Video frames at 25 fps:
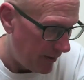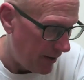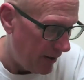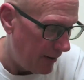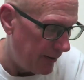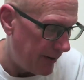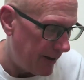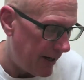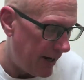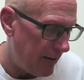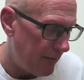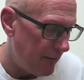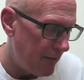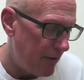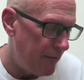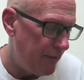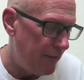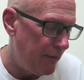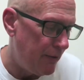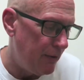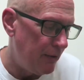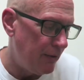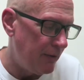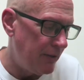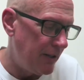Okay,
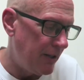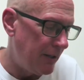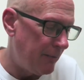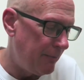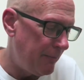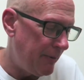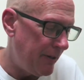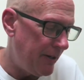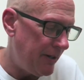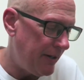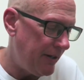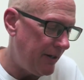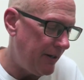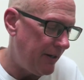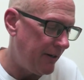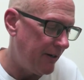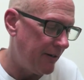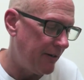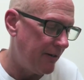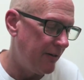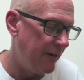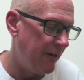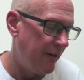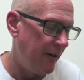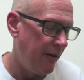review a little bit
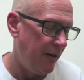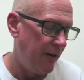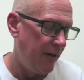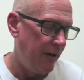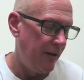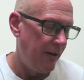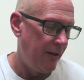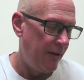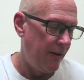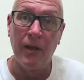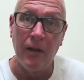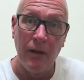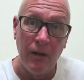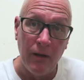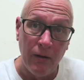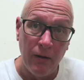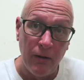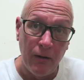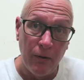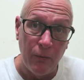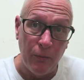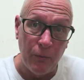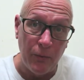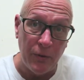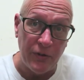here.
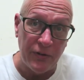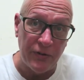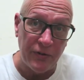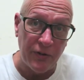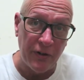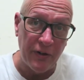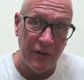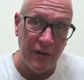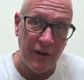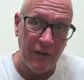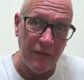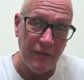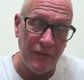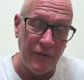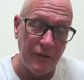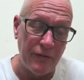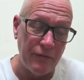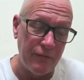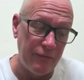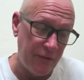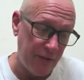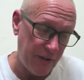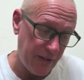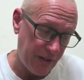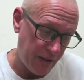We started out this
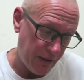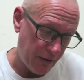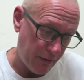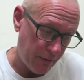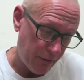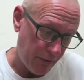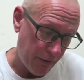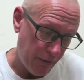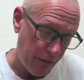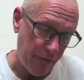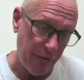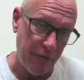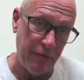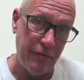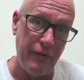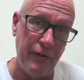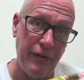video with